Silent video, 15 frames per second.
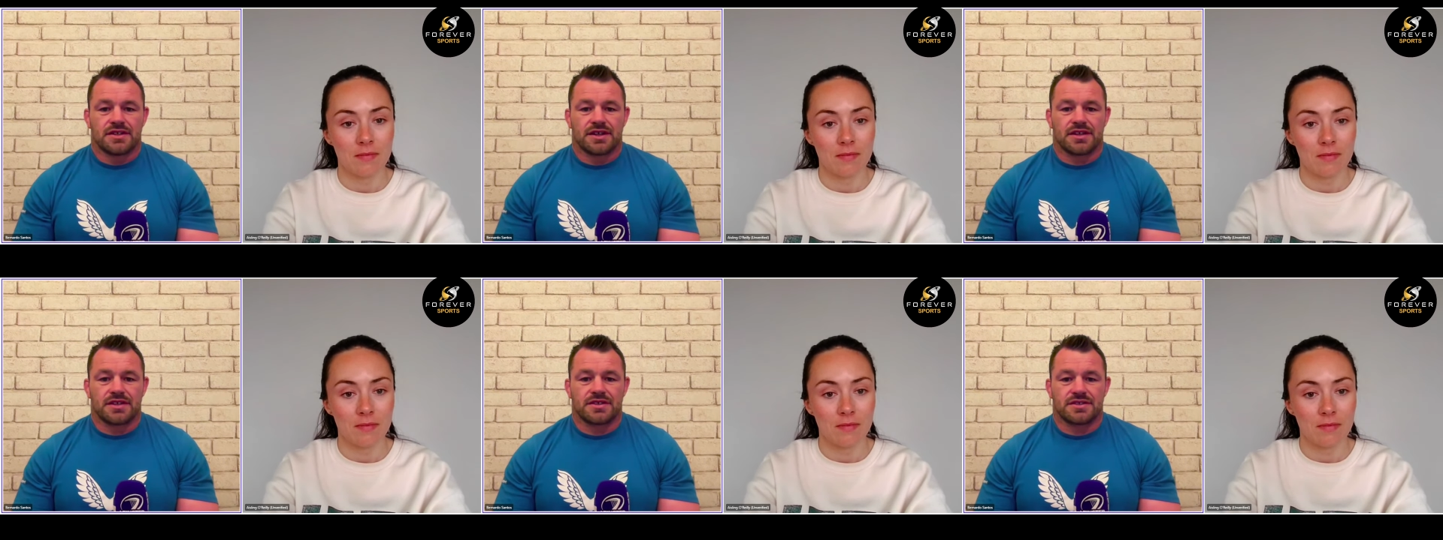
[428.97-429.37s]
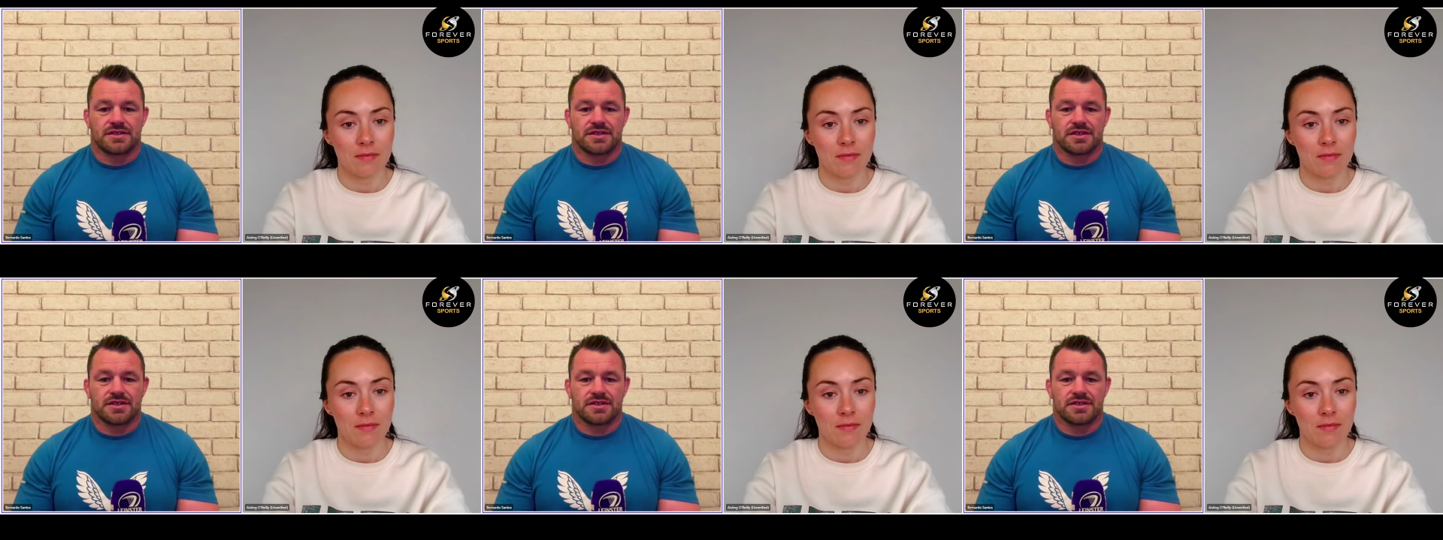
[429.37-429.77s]
Speaker 1: yeah,
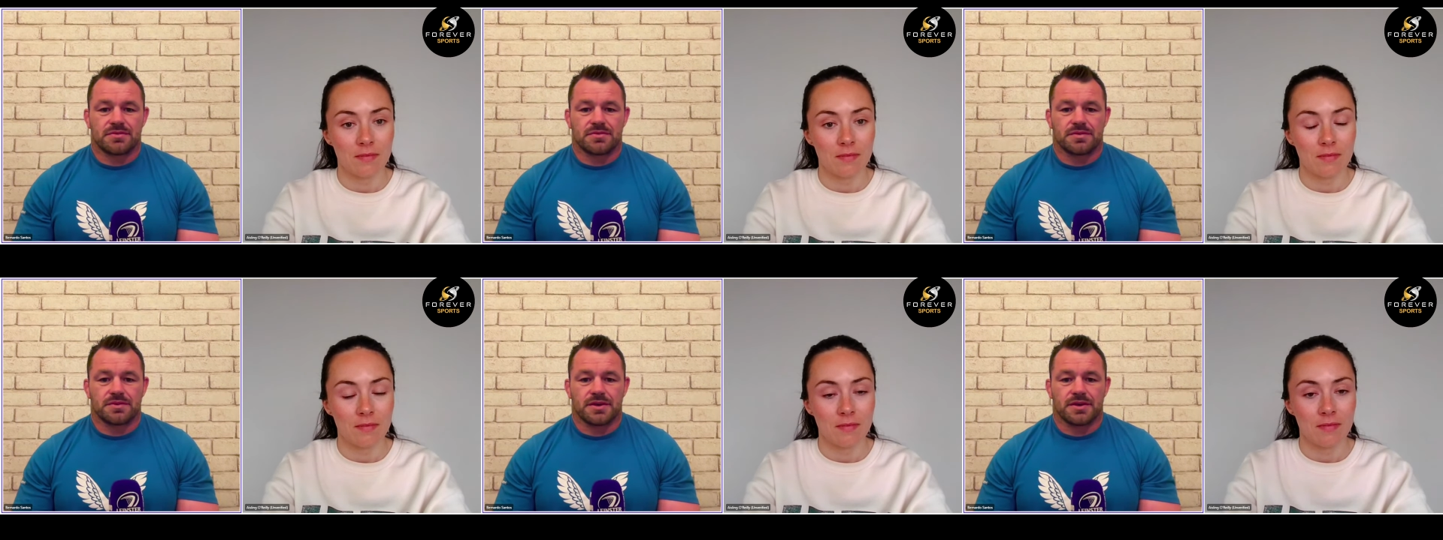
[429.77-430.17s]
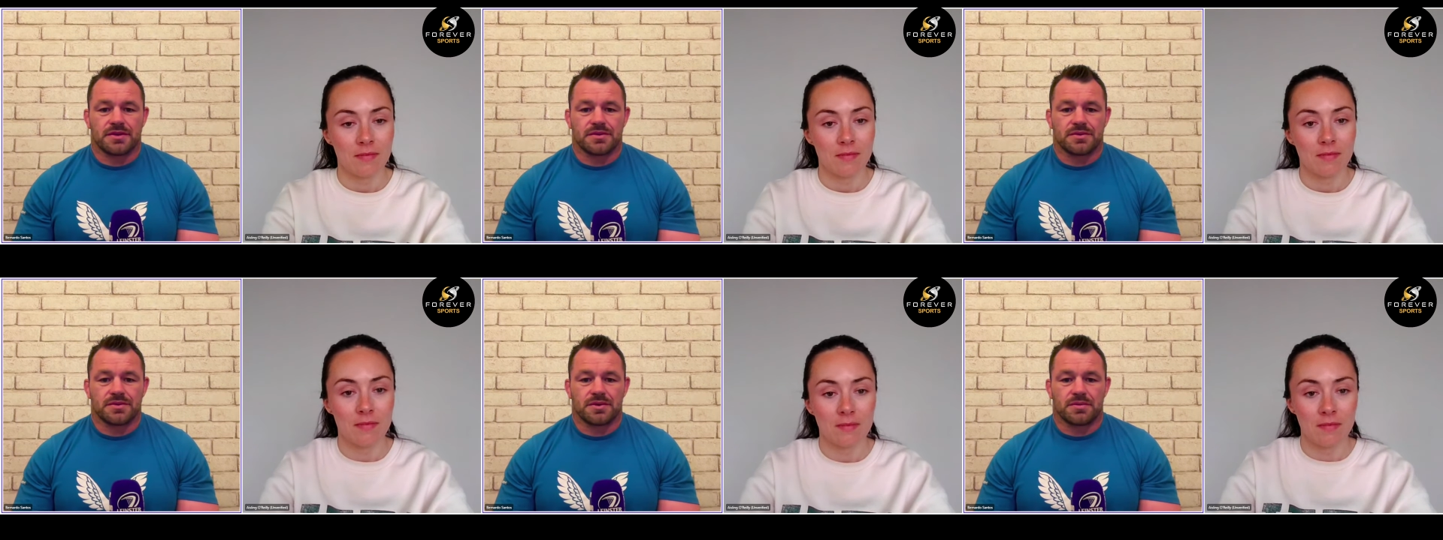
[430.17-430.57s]
it's it's something
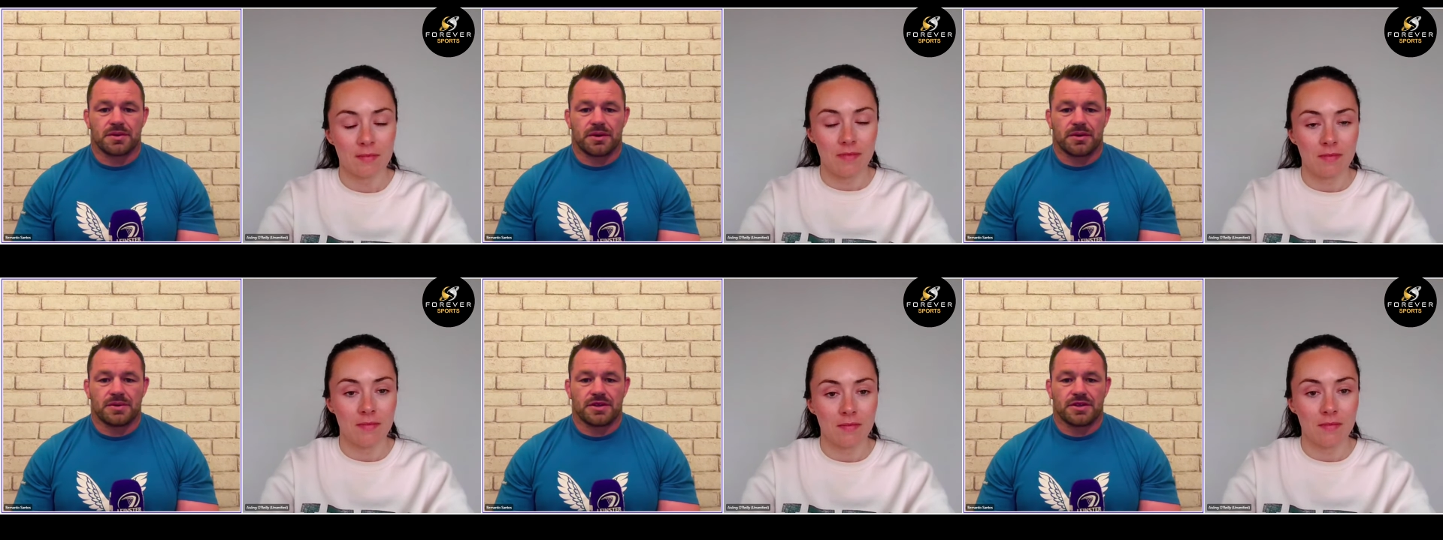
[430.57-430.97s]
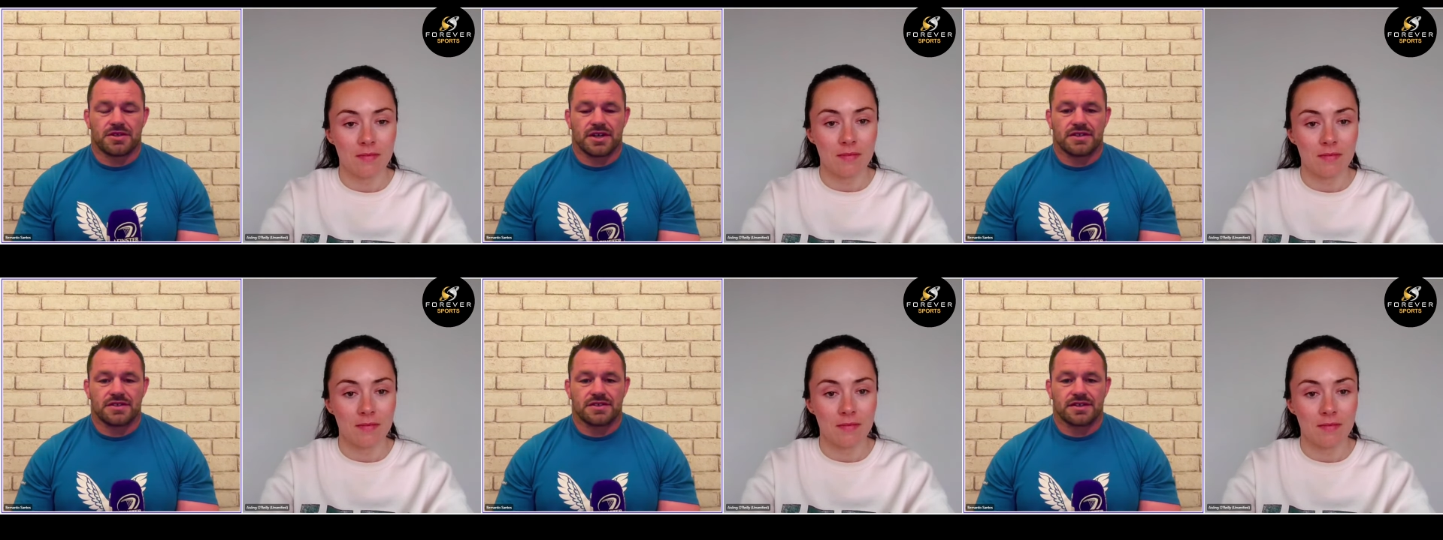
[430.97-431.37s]
we're we're properly
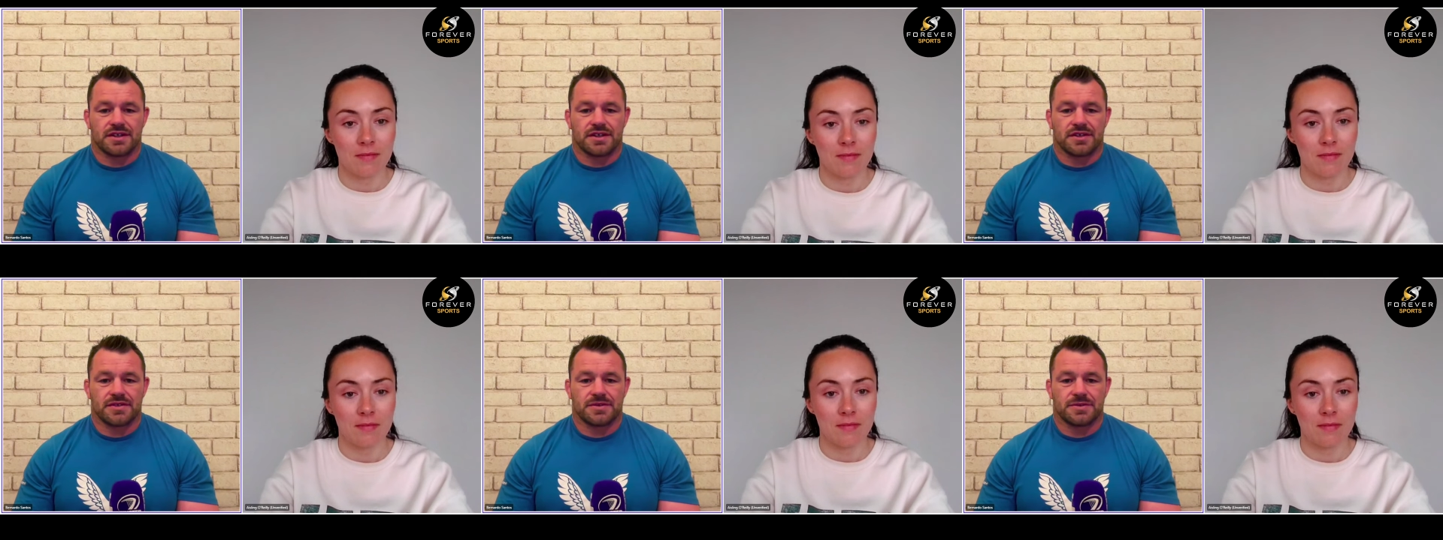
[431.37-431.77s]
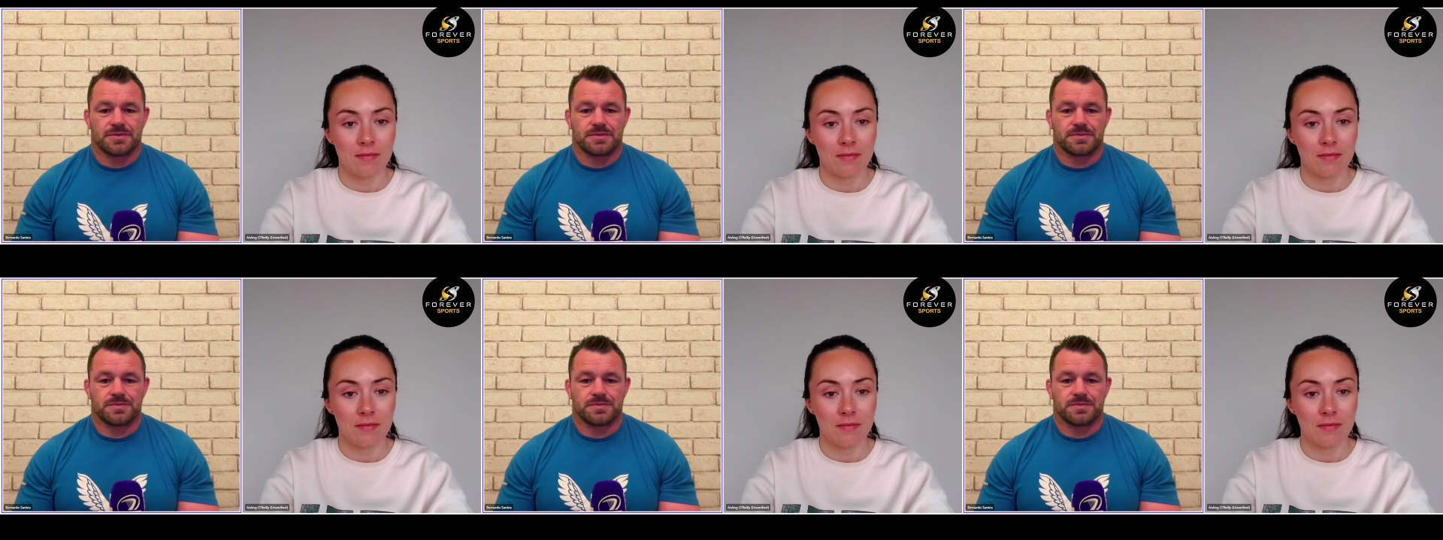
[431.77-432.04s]
chasing here.